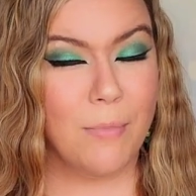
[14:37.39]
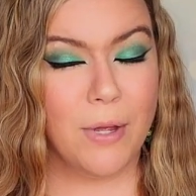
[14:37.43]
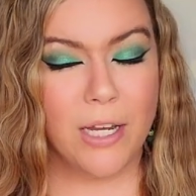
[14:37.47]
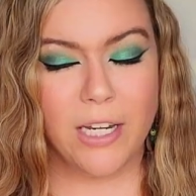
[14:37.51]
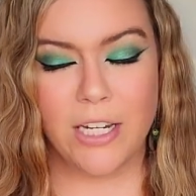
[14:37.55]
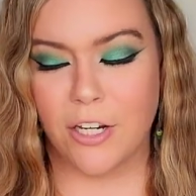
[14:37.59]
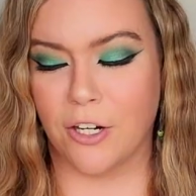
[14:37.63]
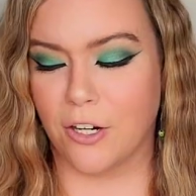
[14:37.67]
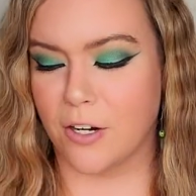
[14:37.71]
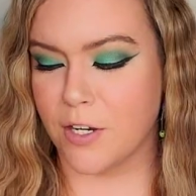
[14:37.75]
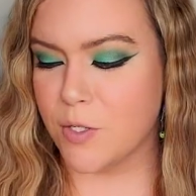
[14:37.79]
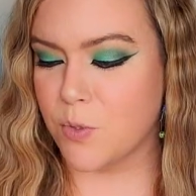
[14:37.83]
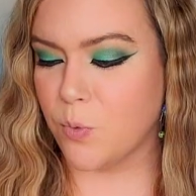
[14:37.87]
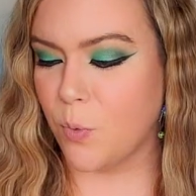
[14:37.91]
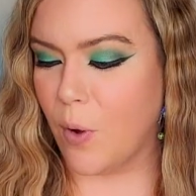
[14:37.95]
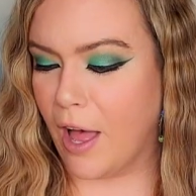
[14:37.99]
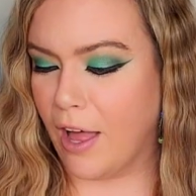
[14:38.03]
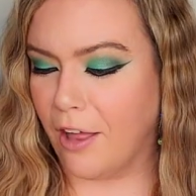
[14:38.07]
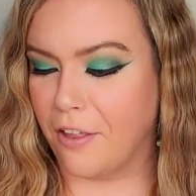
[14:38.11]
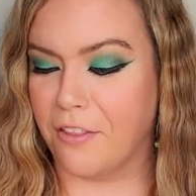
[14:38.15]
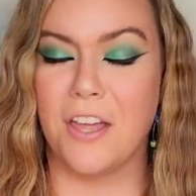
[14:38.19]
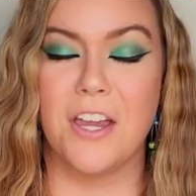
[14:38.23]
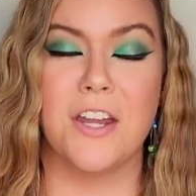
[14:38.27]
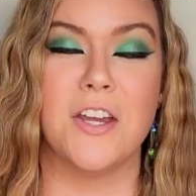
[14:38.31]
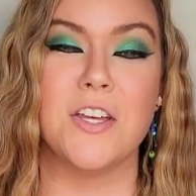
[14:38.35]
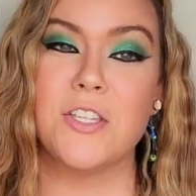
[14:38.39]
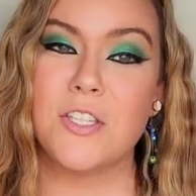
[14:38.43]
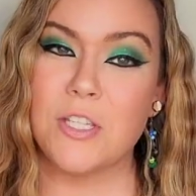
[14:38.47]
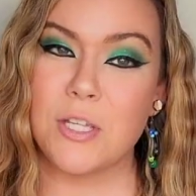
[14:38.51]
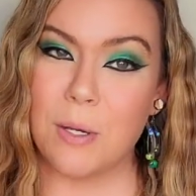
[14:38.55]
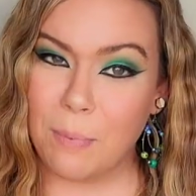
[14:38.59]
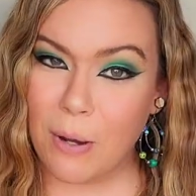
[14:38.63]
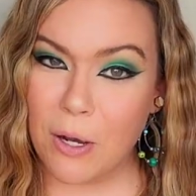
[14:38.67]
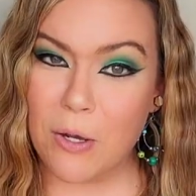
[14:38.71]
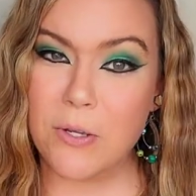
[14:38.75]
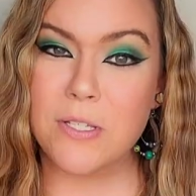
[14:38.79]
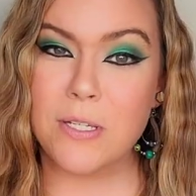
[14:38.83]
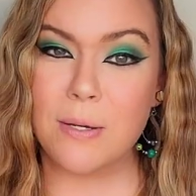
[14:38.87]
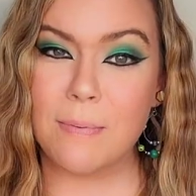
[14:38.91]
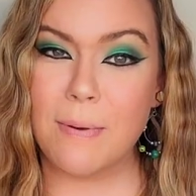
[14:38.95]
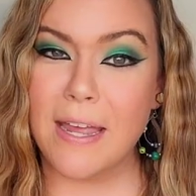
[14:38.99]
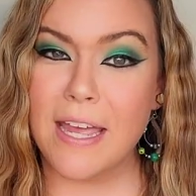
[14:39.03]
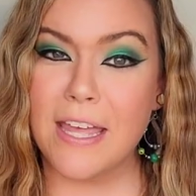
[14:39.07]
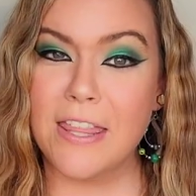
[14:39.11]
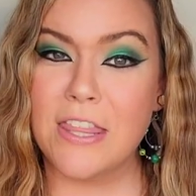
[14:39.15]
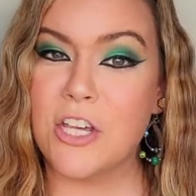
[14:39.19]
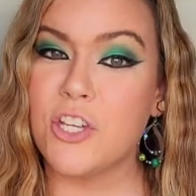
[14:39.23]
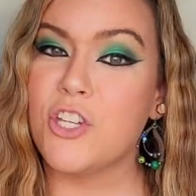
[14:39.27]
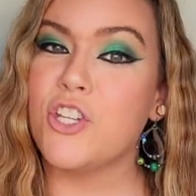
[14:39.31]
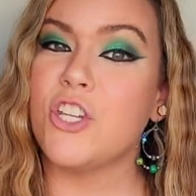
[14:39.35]
in here as well that is supposed to be
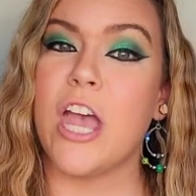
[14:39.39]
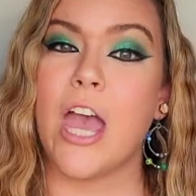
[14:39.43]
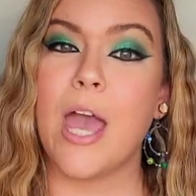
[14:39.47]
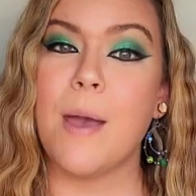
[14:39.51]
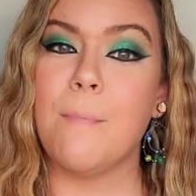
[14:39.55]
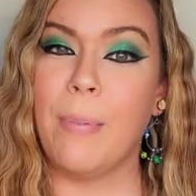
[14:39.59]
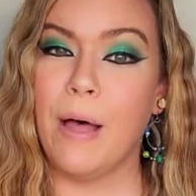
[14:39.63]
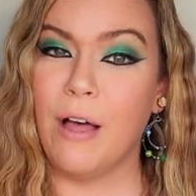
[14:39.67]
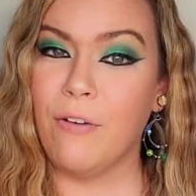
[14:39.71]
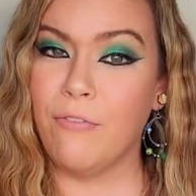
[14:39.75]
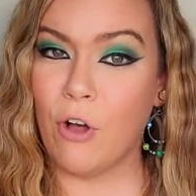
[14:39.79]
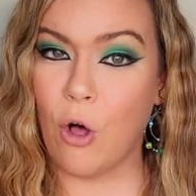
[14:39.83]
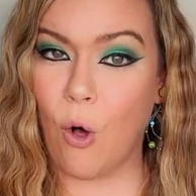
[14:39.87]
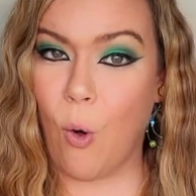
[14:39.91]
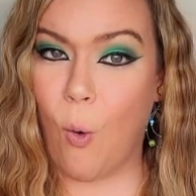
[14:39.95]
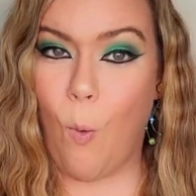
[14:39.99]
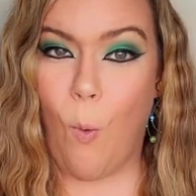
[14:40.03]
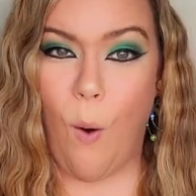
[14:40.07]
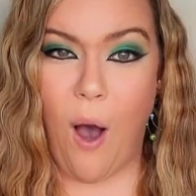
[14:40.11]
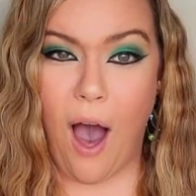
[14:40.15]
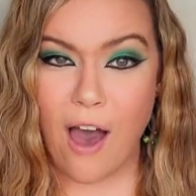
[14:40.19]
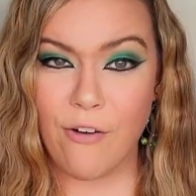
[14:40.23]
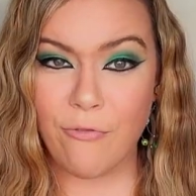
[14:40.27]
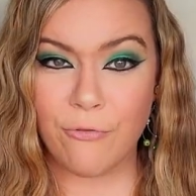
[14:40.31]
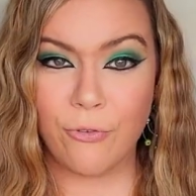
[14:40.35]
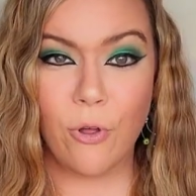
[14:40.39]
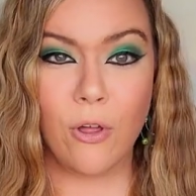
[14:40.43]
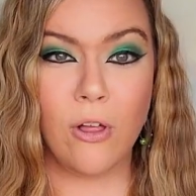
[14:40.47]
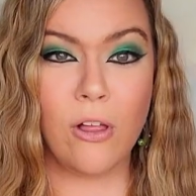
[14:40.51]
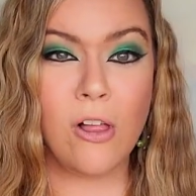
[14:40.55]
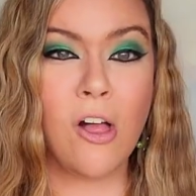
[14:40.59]
in the shape of a waffle,